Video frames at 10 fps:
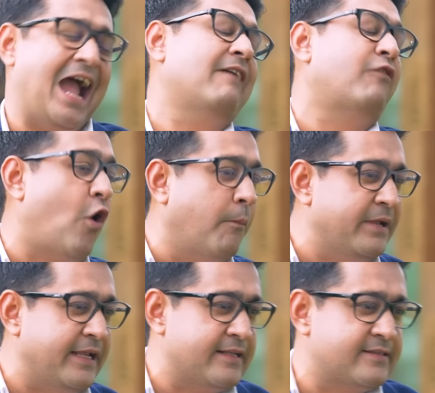have
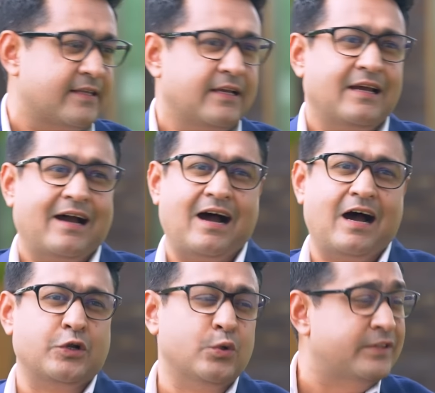hobbies,
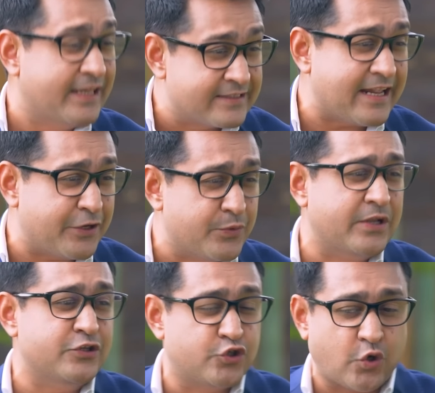uh, do things that you
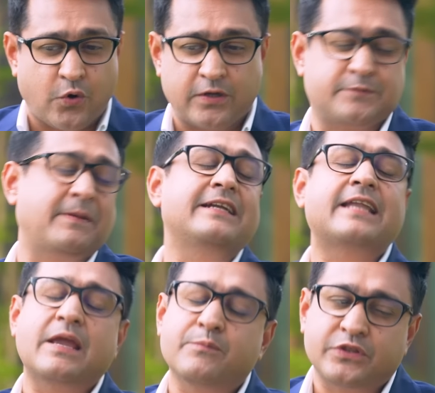enjoy, spend
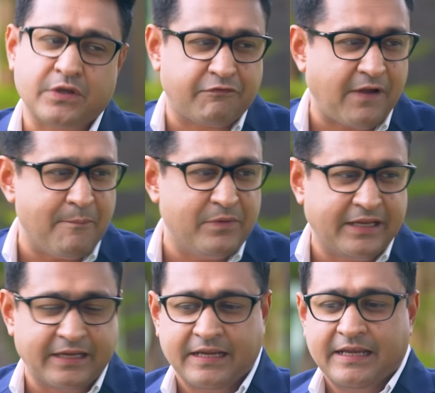time with your
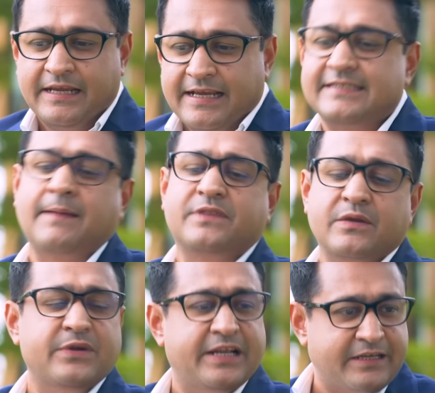family is
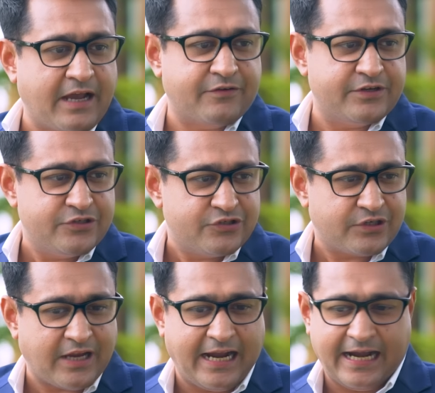something we encourage,
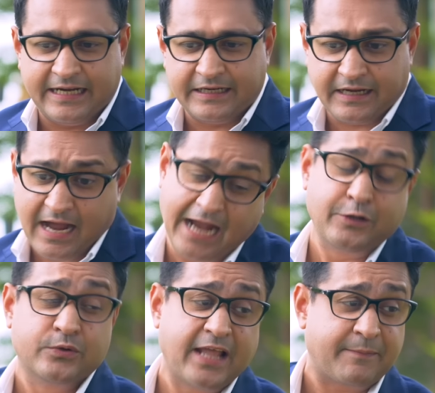and uh, I
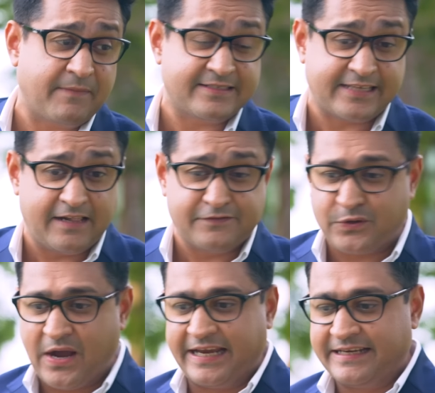do that myself.
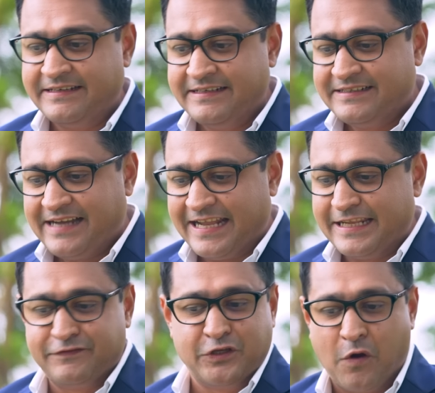So I I
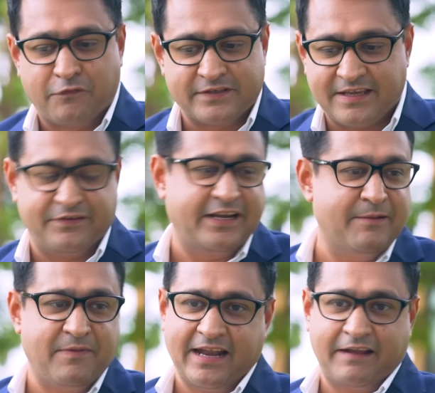leave the office every
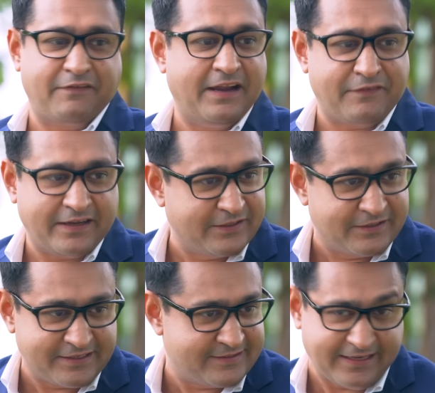day by like 5,
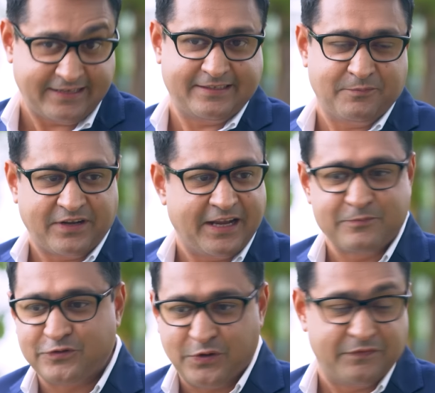5.30,
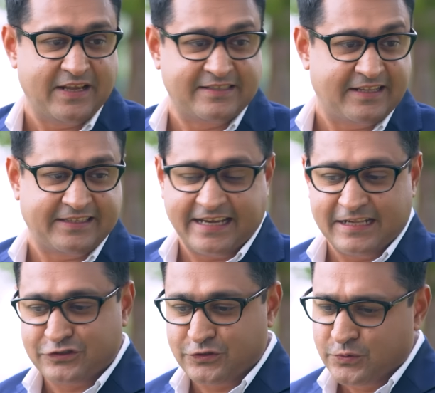sometimes, you know, if there's nothing
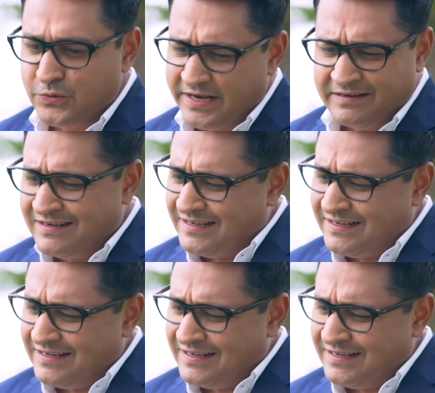else to do. And